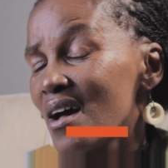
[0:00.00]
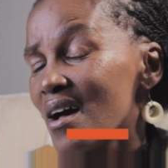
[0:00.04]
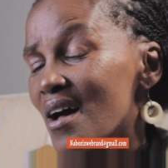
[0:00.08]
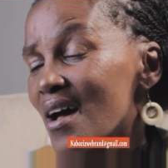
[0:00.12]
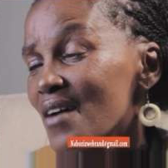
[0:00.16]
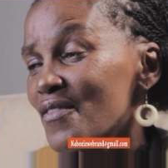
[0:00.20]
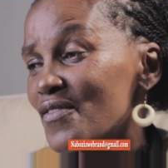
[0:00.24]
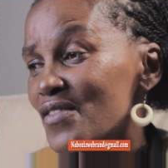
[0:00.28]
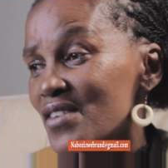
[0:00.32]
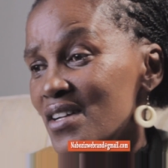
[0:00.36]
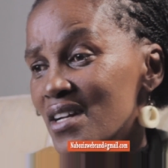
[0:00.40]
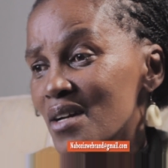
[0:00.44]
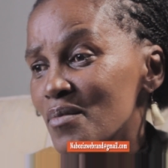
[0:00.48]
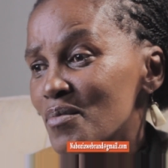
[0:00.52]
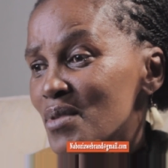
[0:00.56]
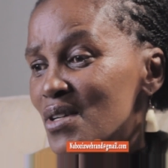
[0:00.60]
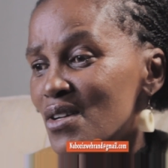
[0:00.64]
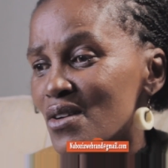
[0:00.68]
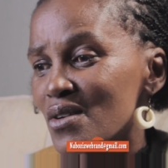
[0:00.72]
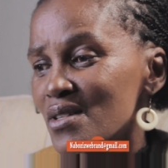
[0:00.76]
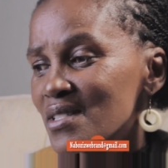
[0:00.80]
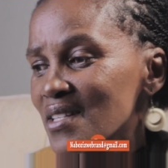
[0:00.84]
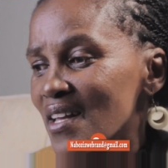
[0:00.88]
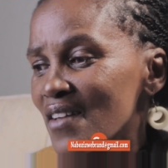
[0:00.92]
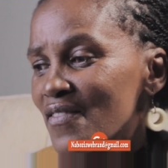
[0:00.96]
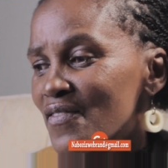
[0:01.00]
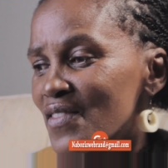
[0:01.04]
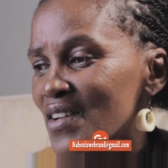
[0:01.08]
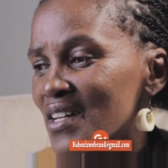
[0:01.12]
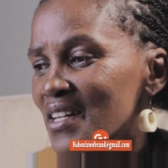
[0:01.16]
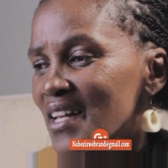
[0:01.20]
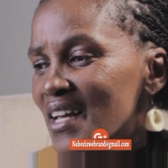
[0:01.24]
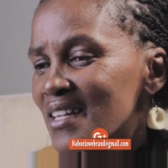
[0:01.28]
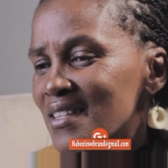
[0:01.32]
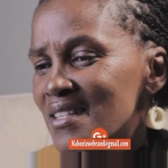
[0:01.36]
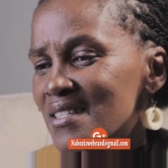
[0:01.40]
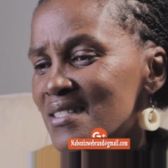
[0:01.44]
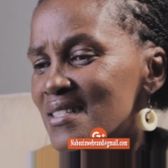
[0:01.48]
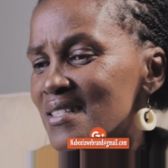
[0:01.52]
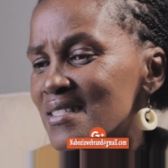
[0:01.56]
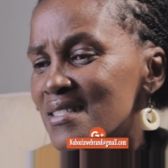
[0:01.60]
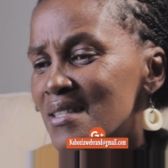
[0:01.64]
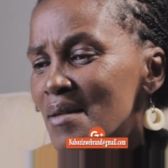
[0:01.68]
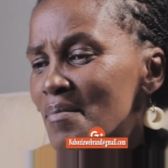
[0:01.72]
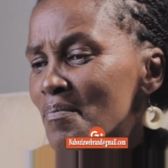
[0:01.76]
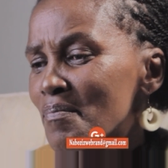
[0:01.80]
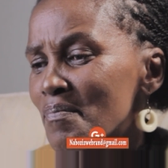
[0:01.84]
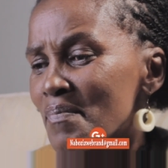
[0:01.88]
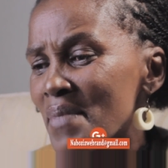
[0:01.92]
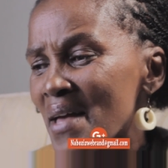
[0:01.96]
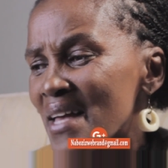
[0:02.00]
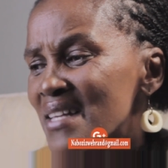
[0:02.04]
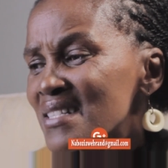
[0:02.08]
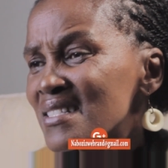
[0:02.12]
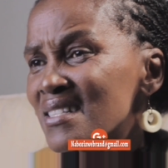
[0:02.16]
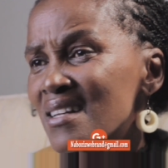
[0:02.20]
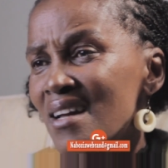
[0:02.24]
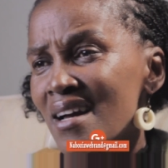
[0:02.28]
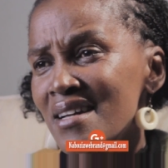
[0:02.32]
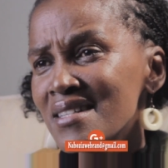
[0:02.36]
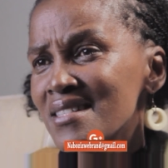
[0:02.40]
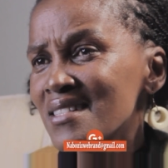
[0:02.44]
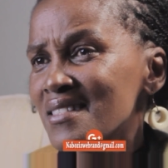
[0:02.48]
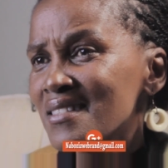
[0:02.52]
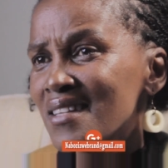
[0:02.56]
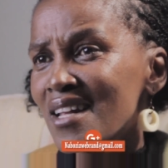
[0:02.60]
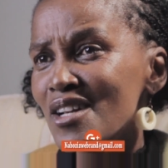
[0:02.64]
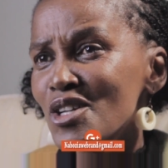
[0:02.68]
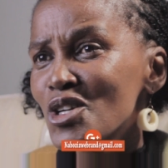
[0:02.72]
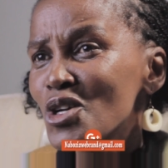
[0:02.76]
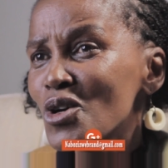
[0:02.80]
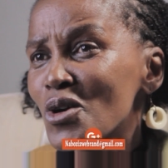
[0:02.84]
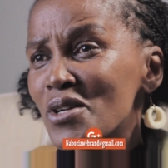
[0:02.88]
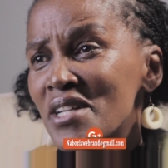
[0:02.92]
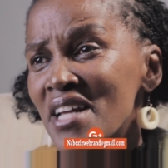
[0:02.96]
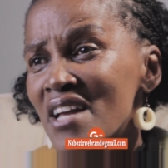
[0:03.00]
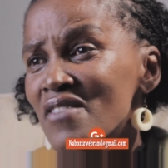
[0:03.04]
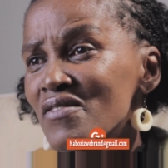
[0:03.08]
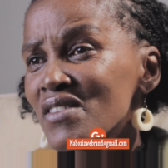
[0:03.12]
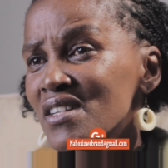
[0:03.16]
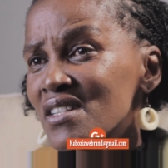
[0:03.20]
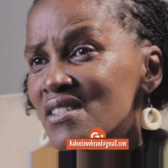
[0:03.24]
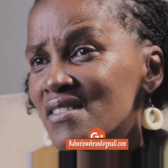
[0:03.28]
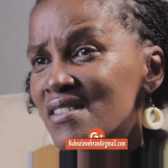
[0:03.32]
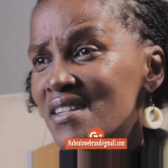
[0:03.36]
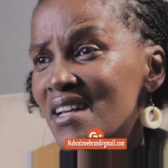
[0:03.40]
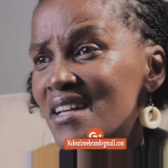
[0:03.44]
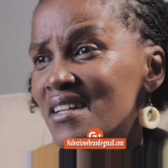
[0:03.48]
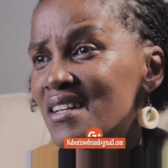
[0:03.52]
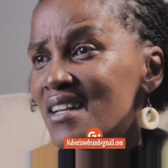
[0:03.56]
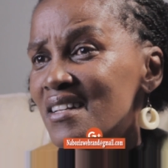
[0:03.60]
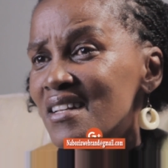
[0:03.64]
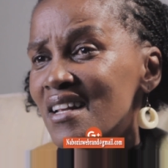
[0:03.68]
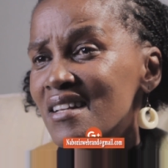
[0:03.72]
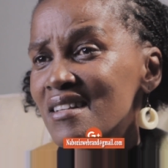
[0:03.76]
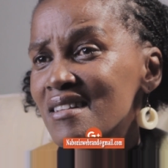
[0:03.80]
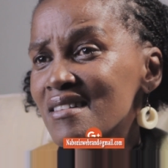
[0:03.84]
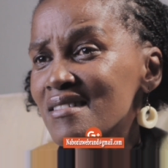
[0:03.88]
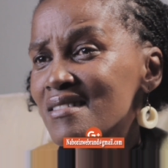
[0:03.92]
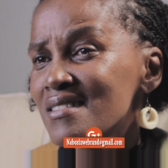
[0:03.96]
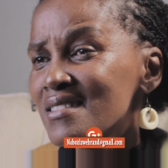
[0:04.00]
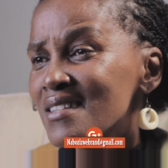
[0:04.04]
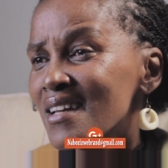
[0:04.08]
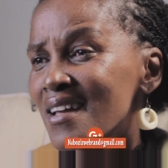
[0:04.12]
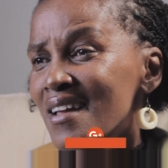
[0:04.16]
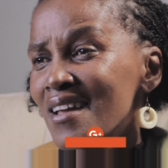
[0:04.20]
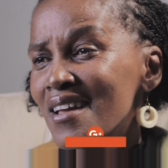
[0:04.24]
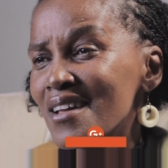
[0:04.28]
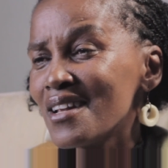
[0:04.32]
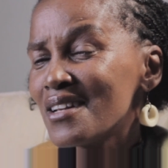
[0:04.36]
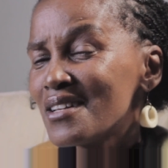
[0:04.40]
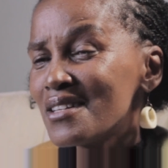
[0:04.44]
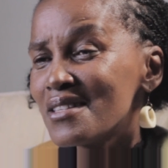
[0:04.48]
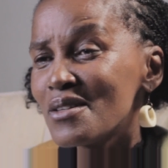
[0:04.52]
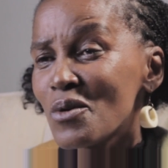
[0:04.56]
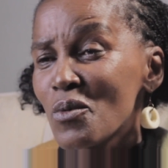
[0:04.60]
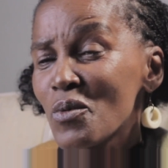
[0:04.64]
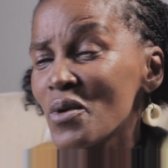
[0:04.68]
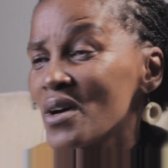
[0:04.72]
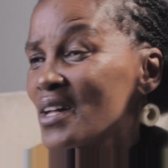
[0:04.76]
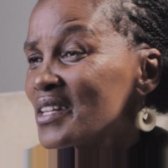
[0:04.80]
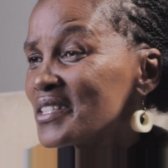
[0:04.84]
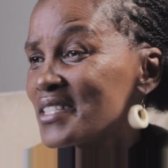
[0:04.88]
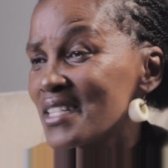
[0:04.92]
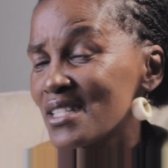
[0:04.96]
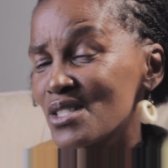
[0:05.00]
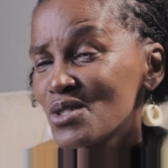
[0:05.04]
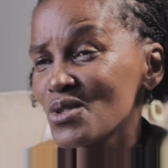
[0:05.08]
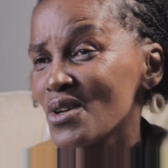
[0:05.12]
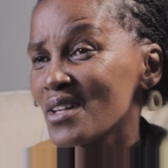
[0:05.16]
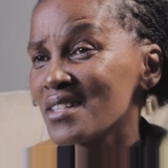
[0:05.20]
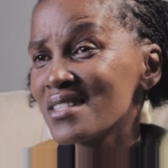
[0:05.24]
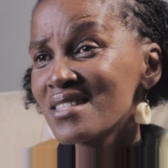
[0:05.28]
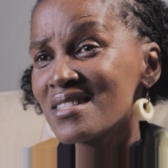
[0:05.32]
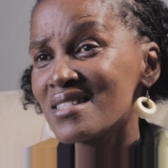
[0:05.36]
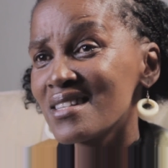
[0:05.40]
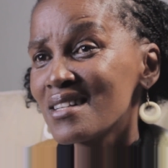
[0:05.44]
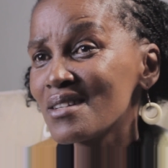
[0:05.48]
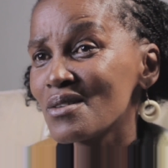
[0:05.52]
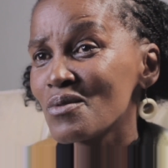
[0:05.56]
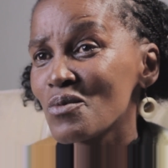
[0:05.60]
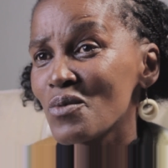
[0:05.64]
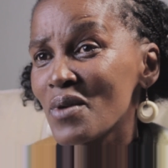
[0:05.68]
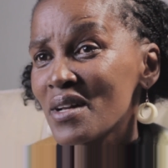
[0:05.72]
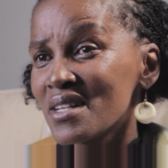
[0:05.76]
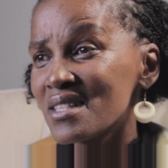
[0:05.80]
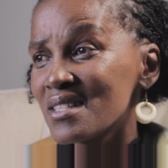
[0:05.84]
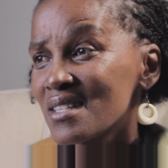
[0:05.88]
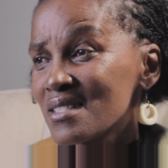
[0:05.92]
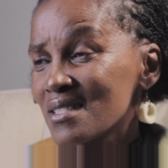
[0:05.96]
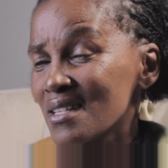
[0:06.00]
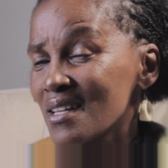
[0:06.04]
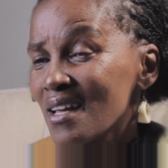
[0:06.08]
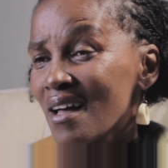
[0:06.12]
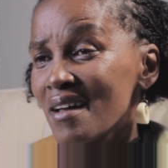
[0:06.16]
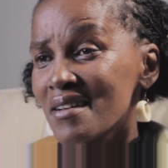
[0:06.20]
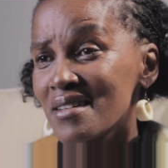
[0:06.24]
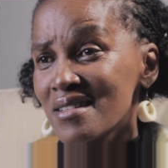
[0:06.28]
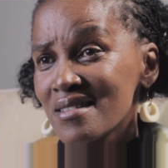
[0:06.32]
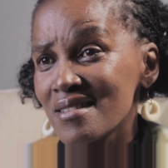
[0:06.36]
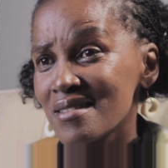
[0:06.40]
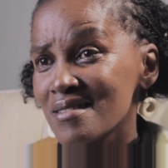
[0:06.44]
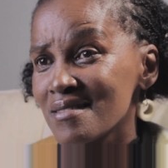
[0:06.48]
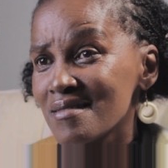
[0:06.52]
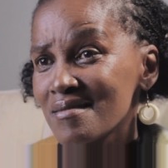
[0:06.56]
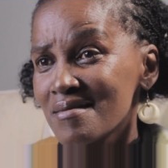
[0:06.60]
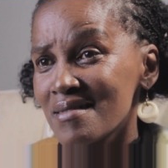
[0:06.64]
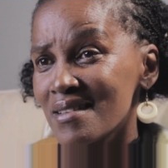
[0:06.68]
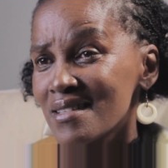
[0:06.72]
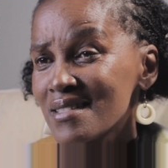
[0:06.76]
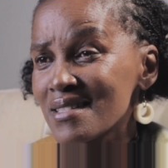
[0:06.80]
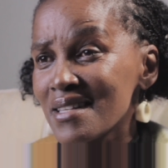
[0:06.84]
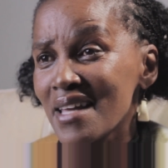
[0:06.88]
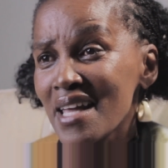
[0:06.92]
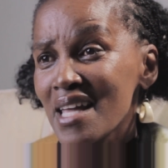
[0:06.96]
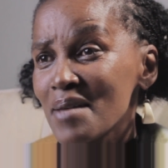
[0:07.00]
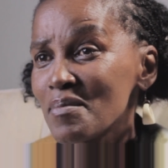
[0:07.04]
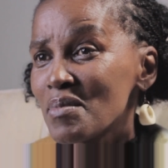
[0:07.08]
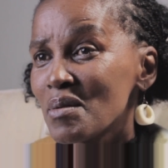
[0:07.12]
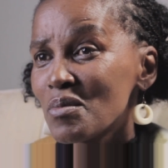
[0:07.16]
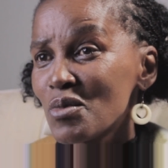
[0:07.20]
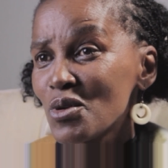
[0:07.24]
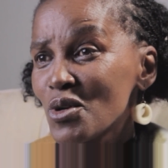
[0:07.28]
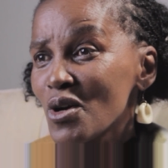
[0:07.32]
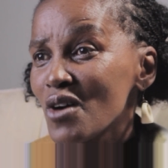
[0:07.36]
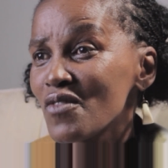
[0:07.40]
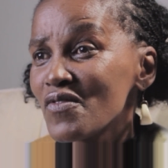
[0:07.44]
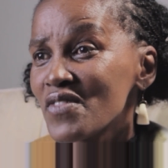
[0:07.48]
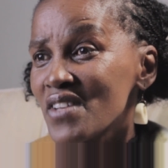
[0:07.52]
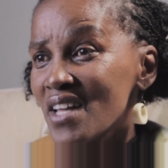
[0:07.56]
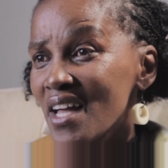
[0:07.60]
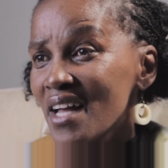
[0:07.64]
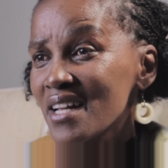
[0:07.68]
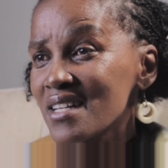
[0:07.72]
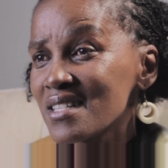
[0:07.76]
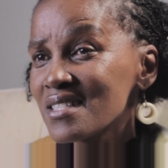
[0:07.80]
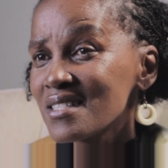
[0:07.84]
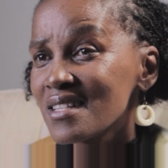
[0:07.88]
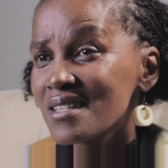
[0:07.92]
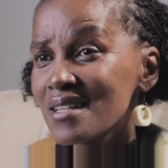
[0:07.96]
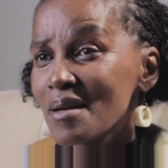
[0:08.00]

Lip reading: Africa, because I feel like this is the best garden that God ever created, and the world has not seen what this garden is capable of yet.